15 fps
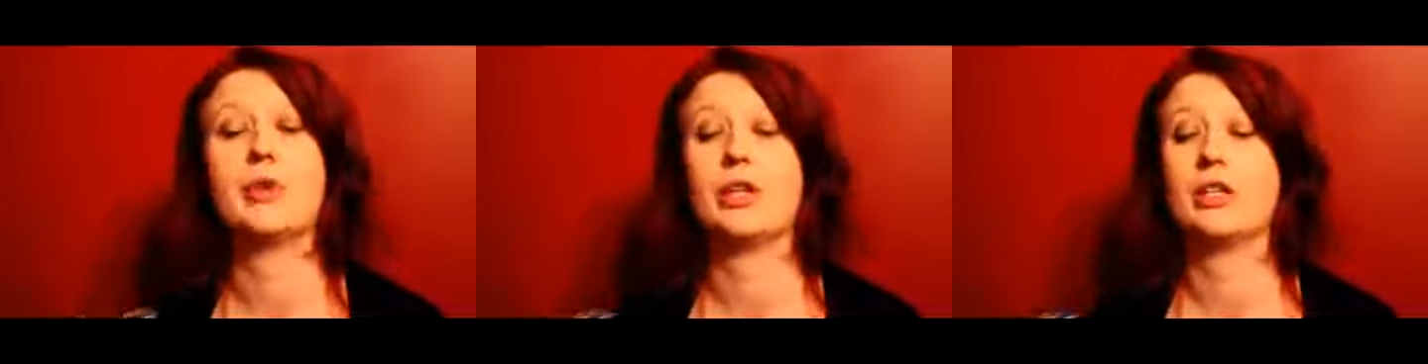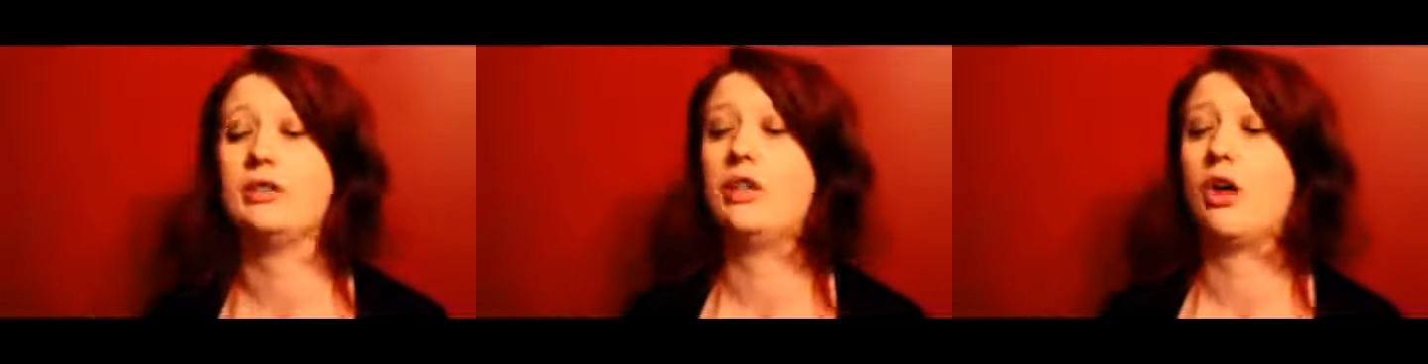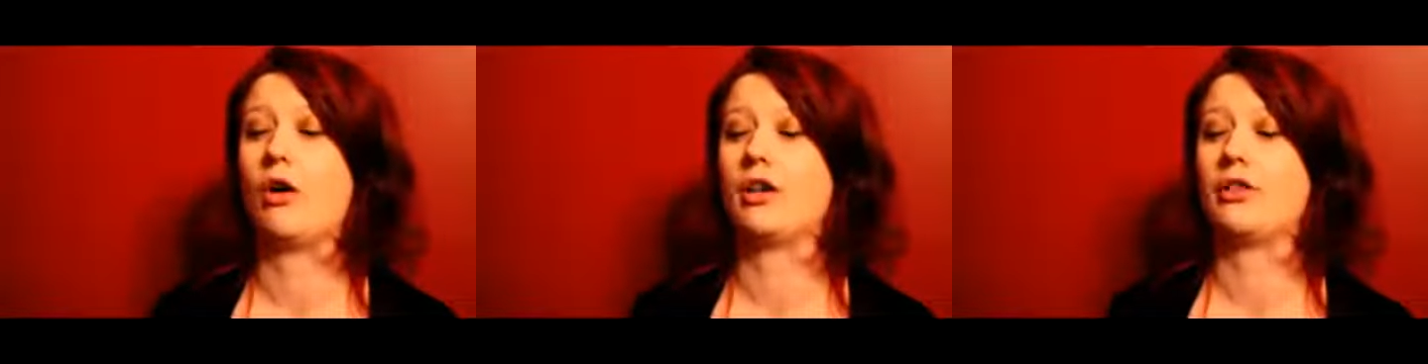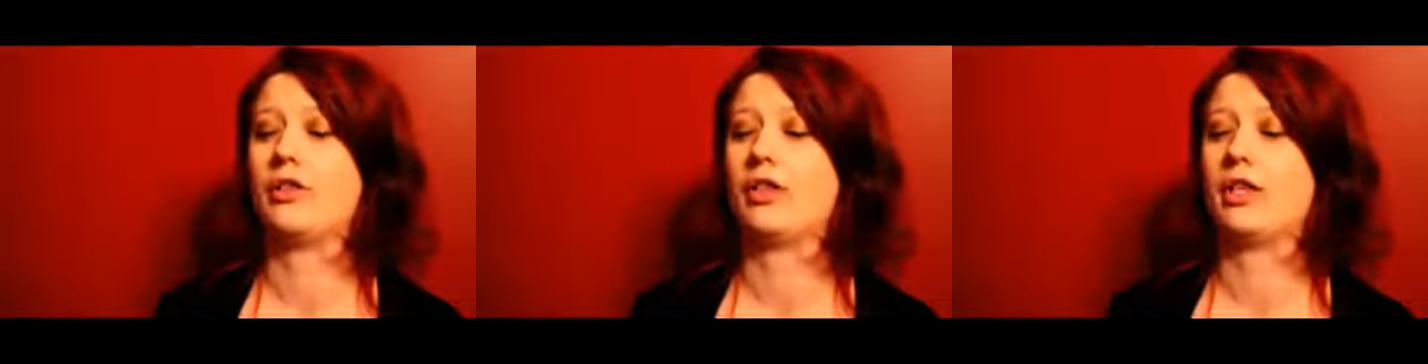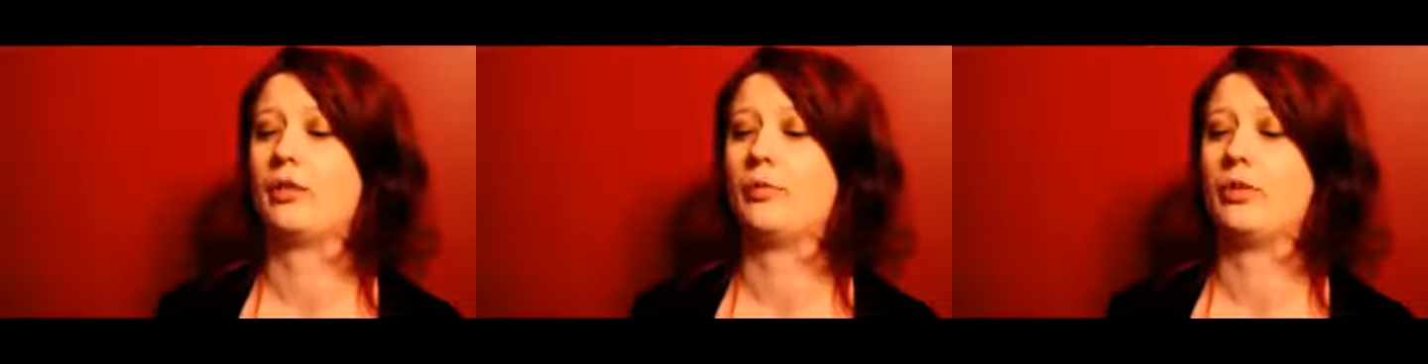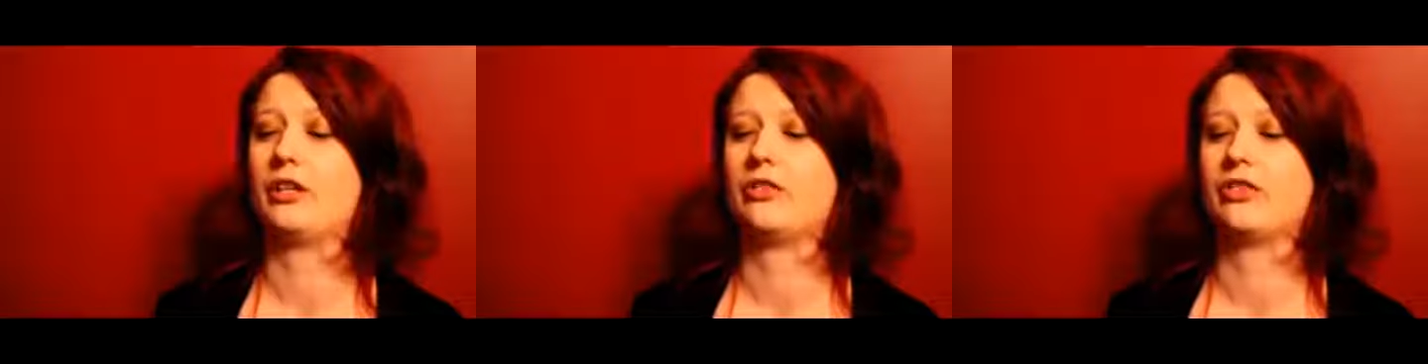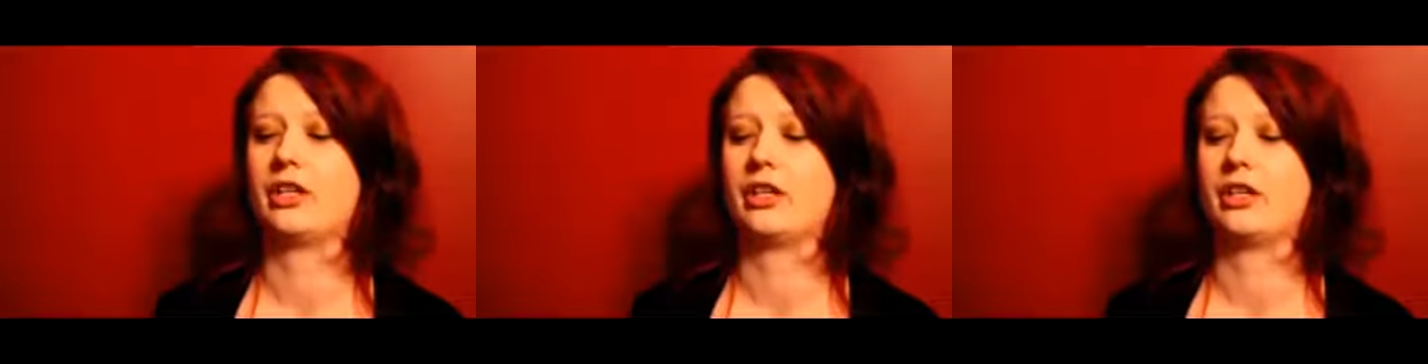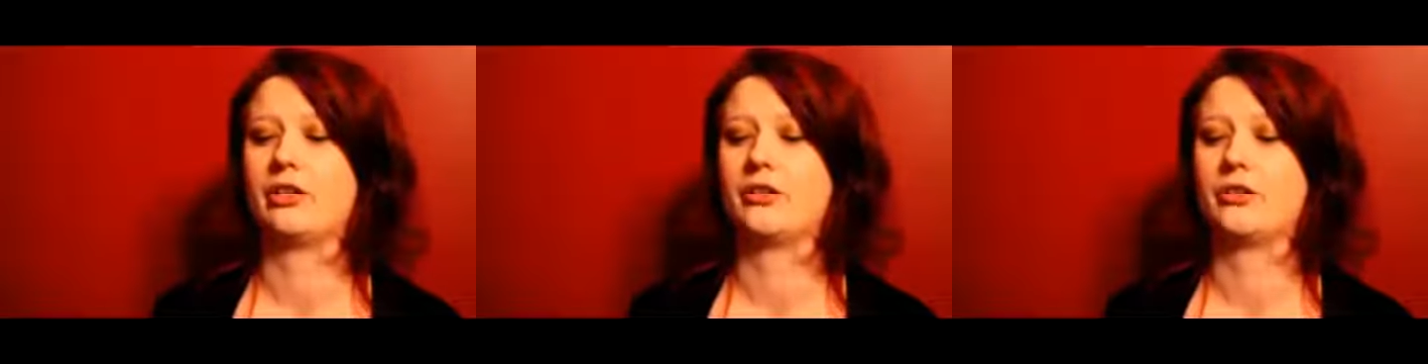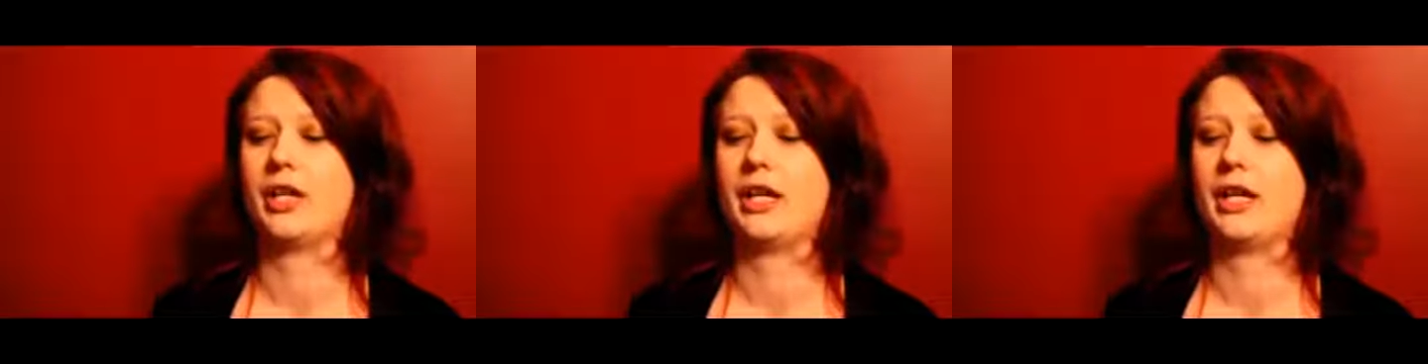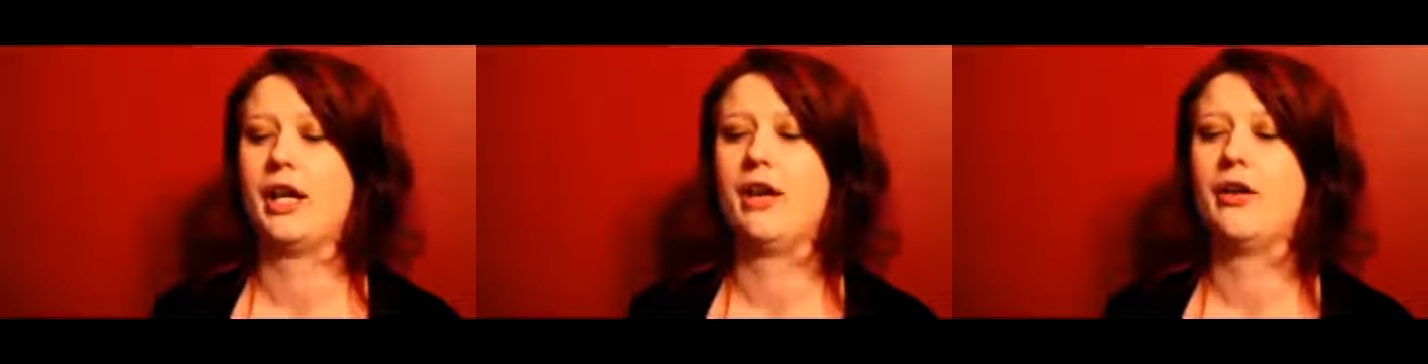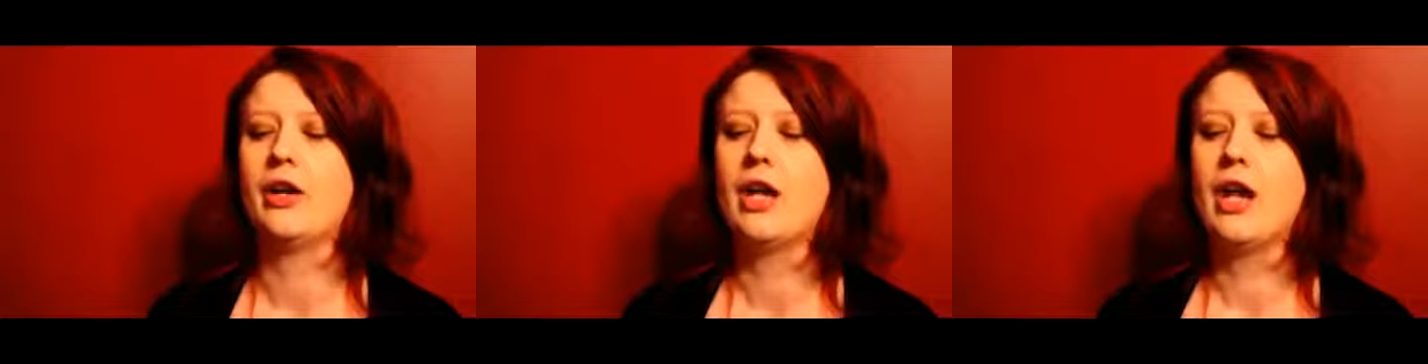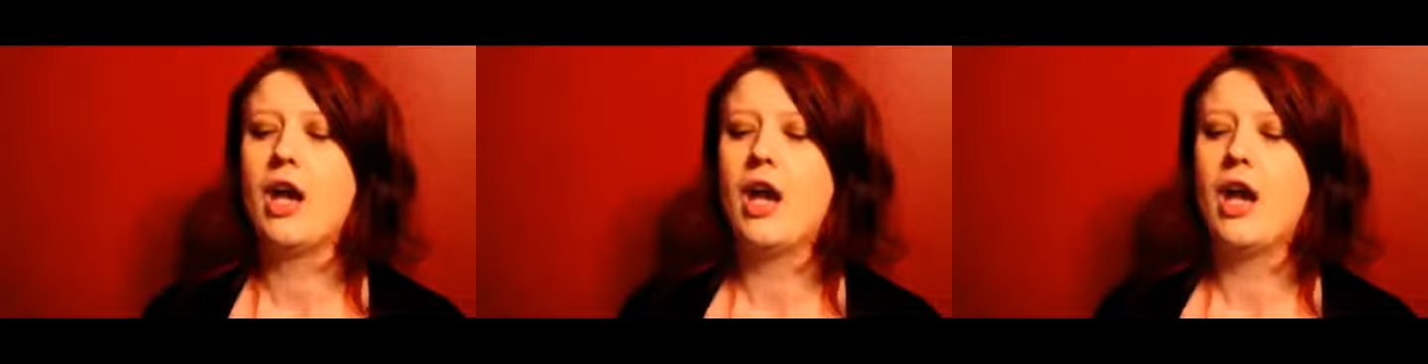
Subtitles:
But no, I think he'll be excited to try it out.